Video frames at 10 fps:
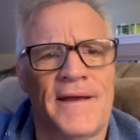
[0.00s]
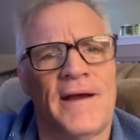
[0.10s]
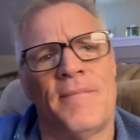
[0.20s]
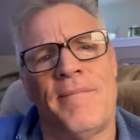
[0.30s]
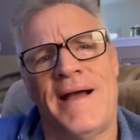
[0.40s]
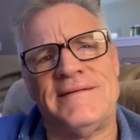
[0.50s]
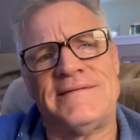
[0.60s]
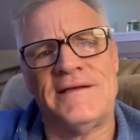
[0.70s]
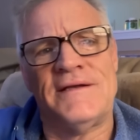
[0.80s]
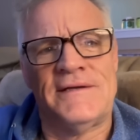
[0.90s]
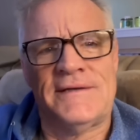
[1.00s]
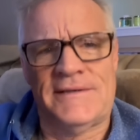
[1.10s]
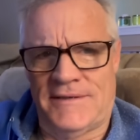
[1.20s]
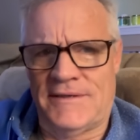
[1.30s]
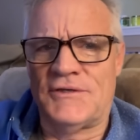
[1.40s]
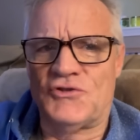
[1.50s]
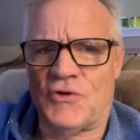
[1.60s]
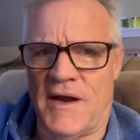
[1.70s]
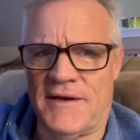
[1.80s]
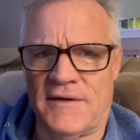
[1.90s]
everybody's
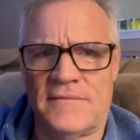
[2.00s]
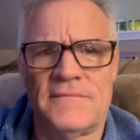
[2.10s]
trying to,